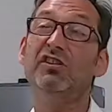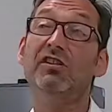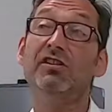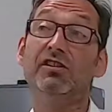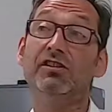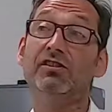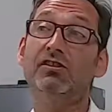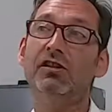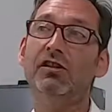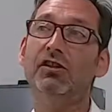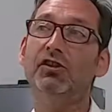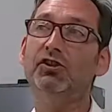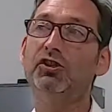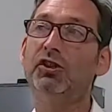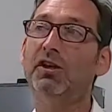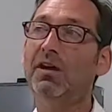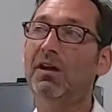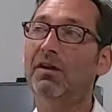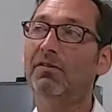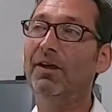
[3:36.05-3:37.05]
is such
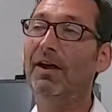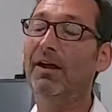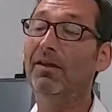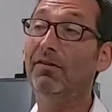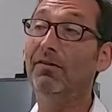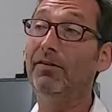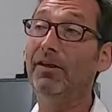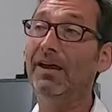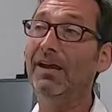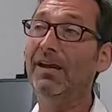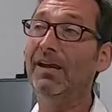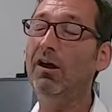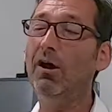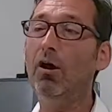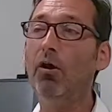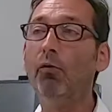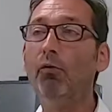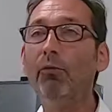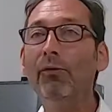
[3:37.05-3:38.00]
that they are